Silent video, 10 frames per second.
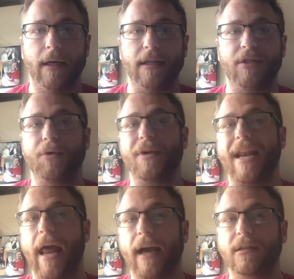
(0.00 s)
is due
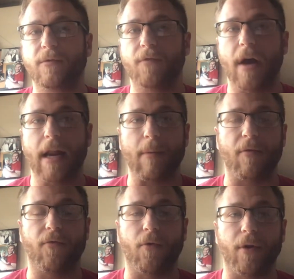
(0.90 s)
next Friday
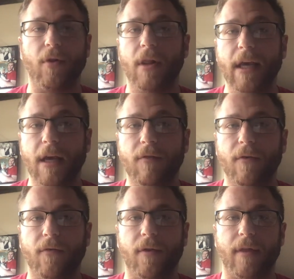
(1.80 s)
before you leave
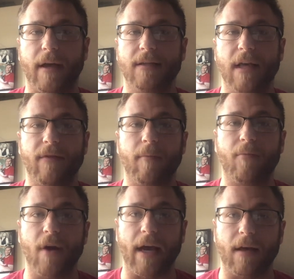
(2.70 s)
for Thanksgiving
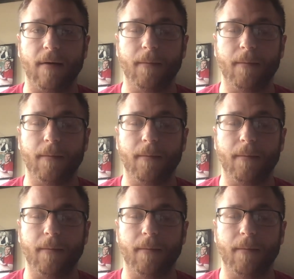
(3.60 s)
break.